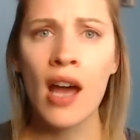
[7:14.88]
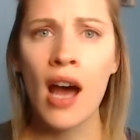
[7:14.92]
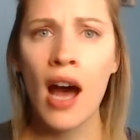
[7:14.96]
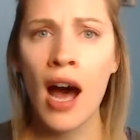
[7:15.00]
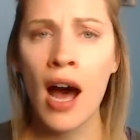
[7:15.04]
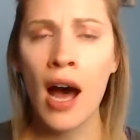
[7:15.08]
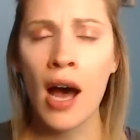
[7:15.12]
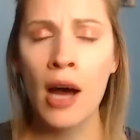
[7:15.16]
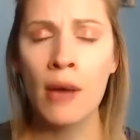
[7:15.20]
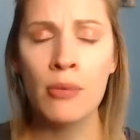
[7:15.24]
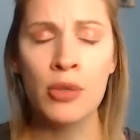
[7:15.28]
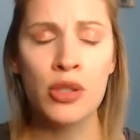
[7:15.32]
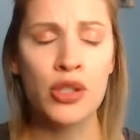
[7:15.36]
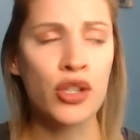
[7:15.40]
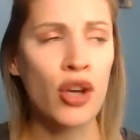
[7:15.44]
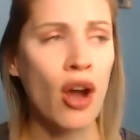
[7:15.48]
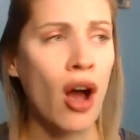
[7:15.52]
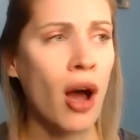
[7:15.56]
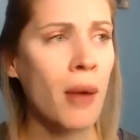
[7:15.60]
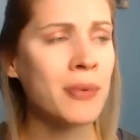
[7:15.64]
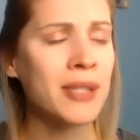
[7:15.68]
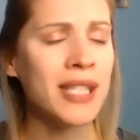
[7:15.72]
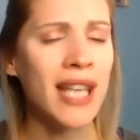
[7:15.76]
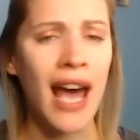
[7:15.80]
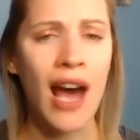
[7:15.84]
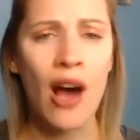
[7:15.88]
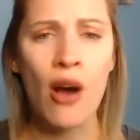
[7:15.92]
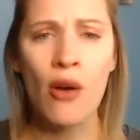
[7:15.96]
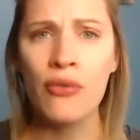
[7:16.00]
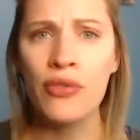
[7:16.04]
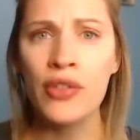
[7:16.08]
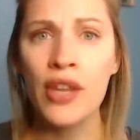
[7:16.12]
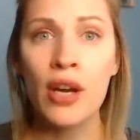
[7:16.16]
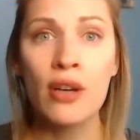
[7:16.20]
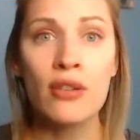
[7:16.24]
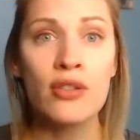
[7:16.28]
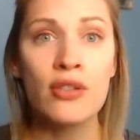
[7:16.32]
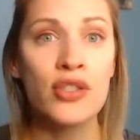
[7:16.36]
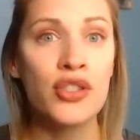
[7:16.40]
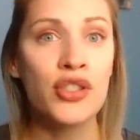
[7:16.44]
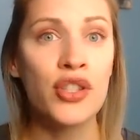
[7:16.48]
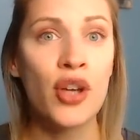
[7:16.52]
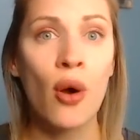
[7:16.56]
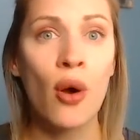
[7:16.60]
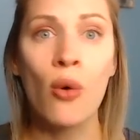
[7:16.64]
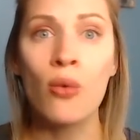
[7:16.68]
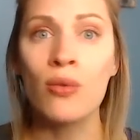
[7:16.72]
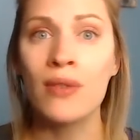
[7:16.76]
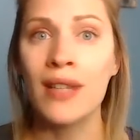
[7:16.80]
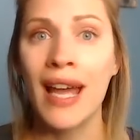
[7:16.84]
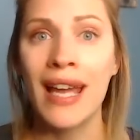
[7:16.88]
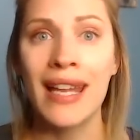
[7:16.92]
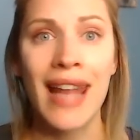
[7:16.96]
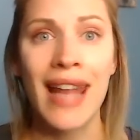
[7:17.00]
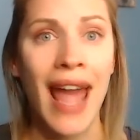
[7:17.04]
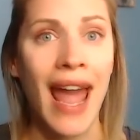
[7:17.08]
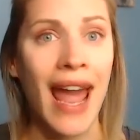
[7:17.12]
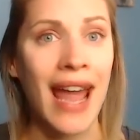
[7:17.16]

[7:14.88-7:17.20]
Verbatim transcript: um, jobs out there. Don't let